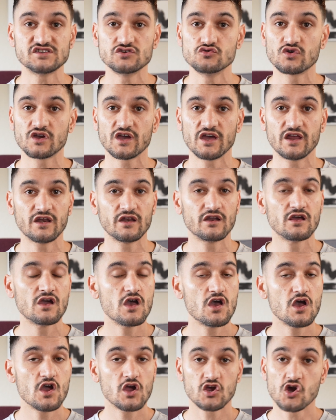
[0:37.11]
You can
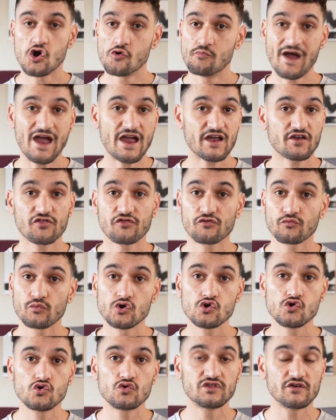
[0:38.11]
go back
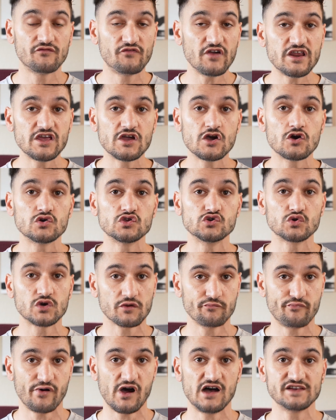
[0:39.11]
through the video, you
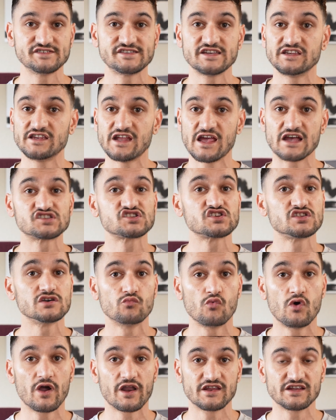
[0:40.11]
could pause it and answer them
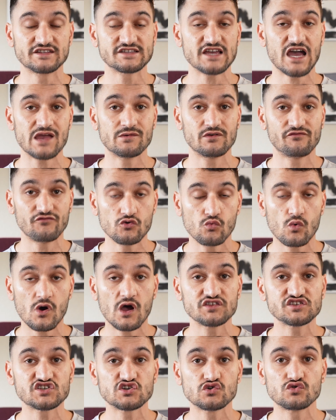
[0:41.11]
one at a time if you
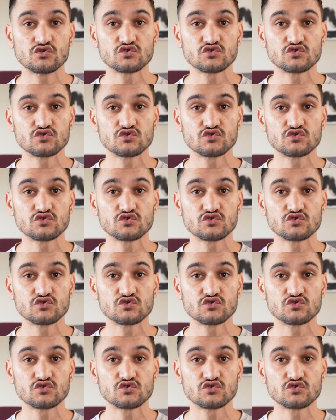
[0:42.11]
want to.